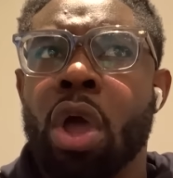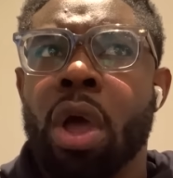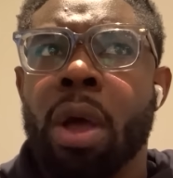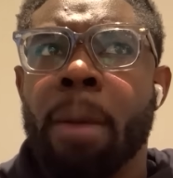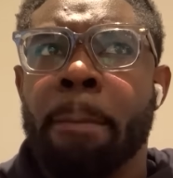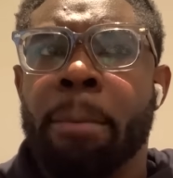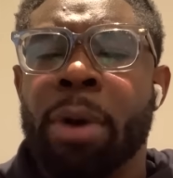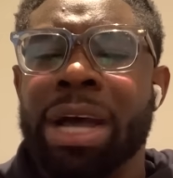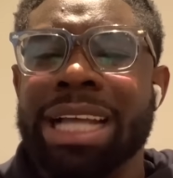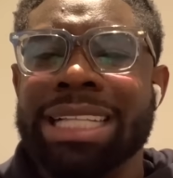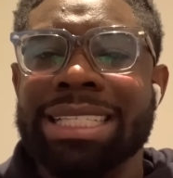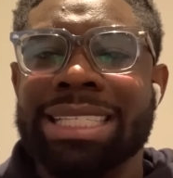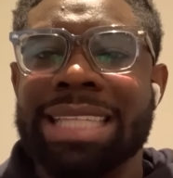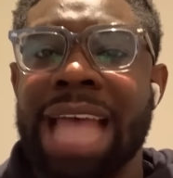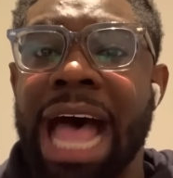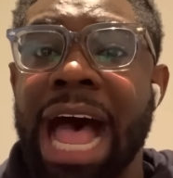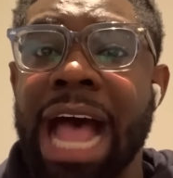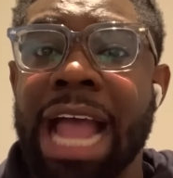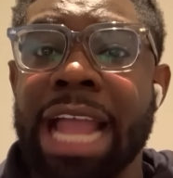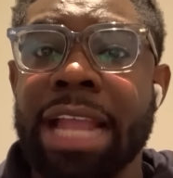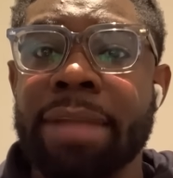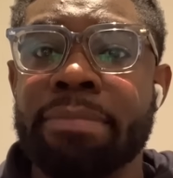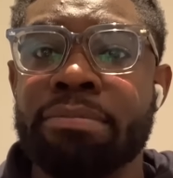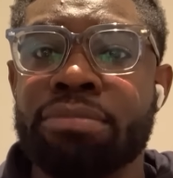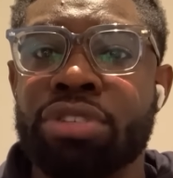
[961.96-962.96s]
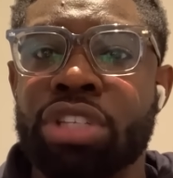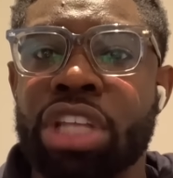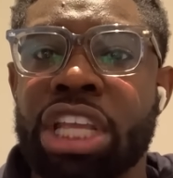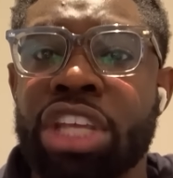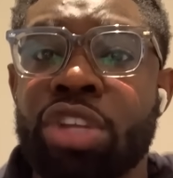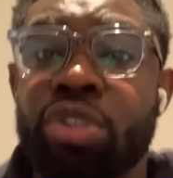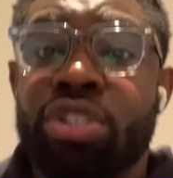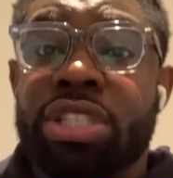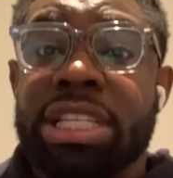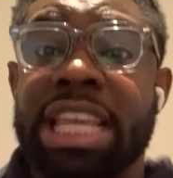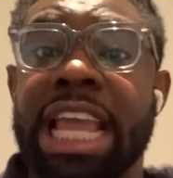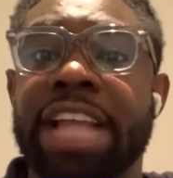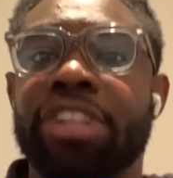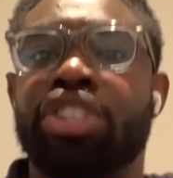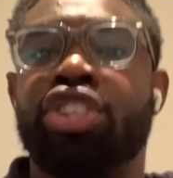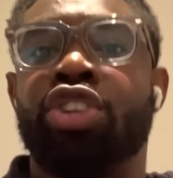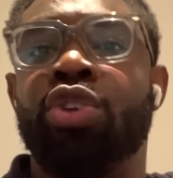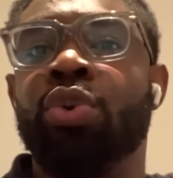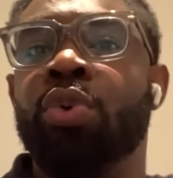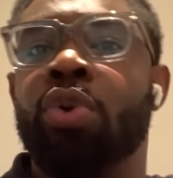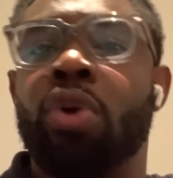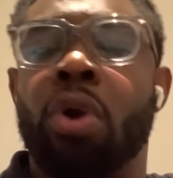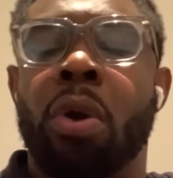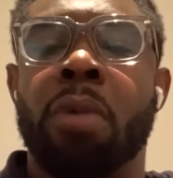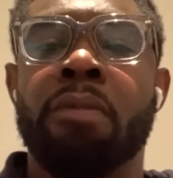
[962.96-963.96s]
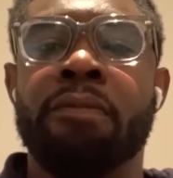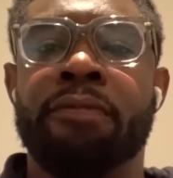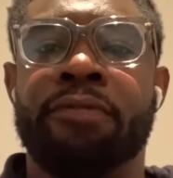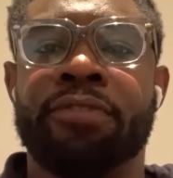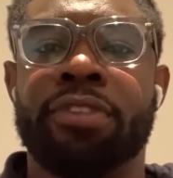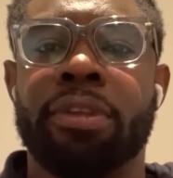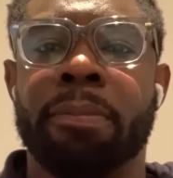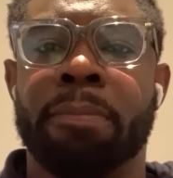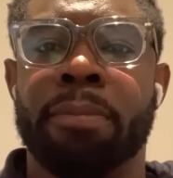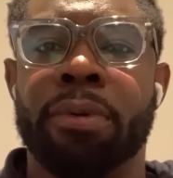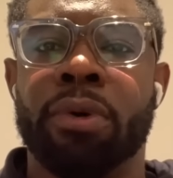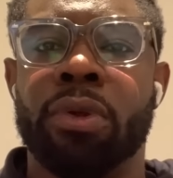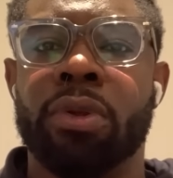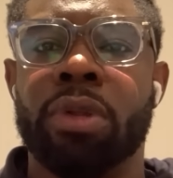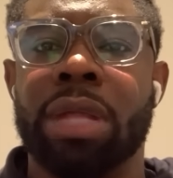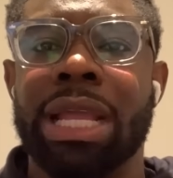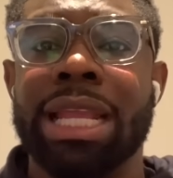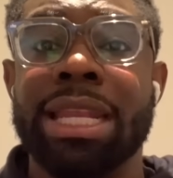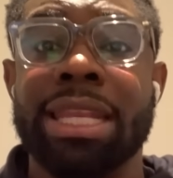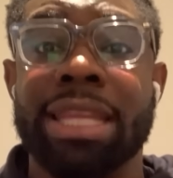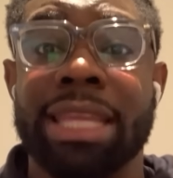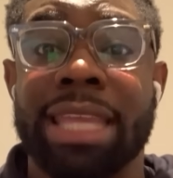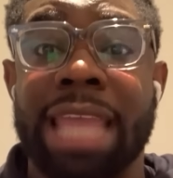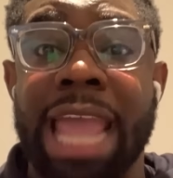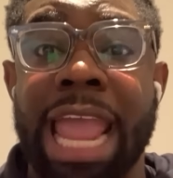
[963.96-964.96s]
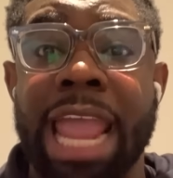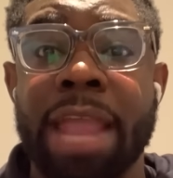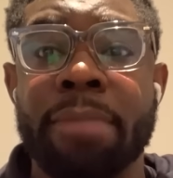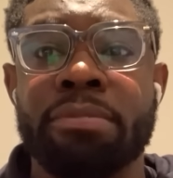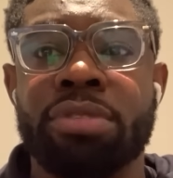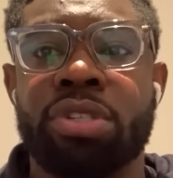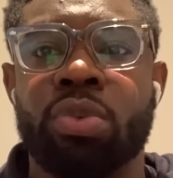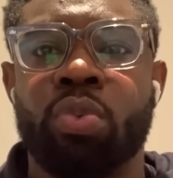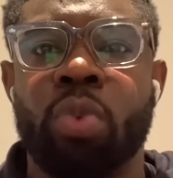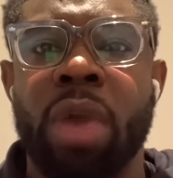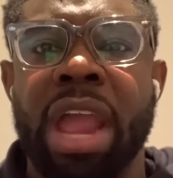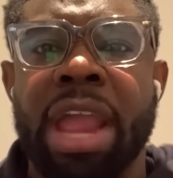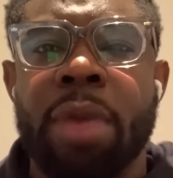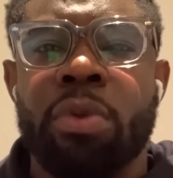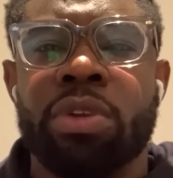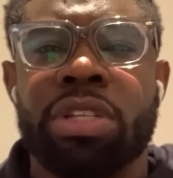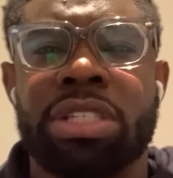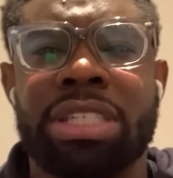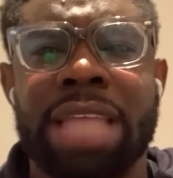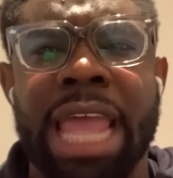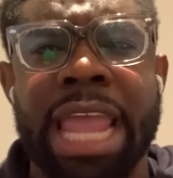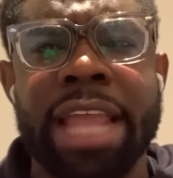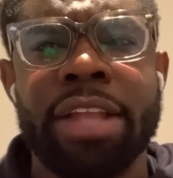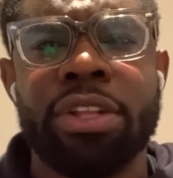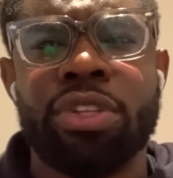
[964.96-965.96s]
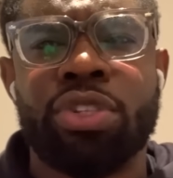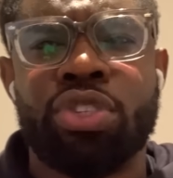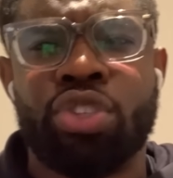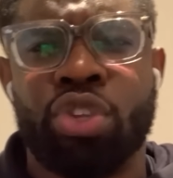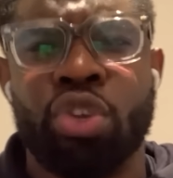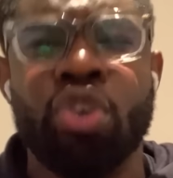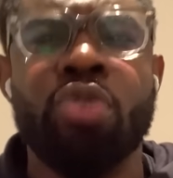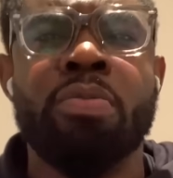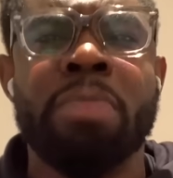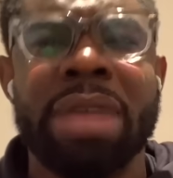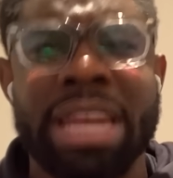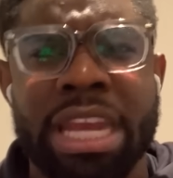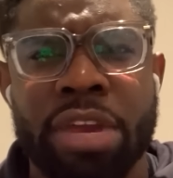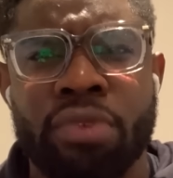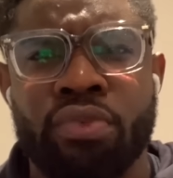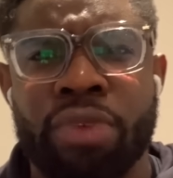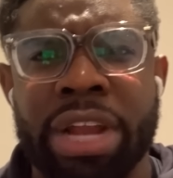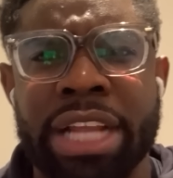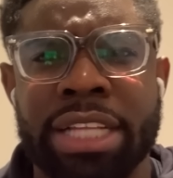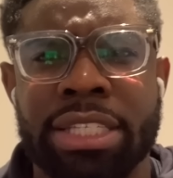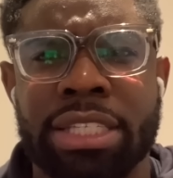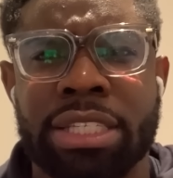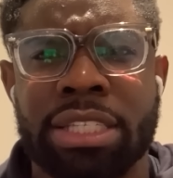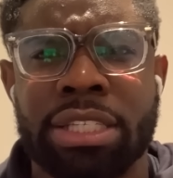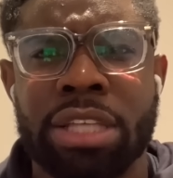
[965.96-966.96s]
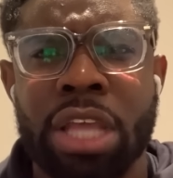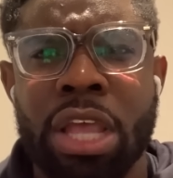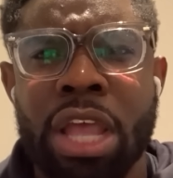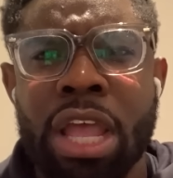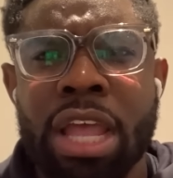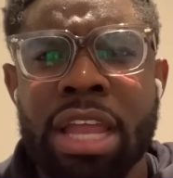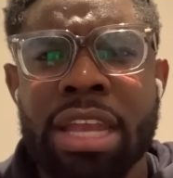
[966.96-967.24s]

But at times, he used to get too comfortable in the games where he would take too many risks.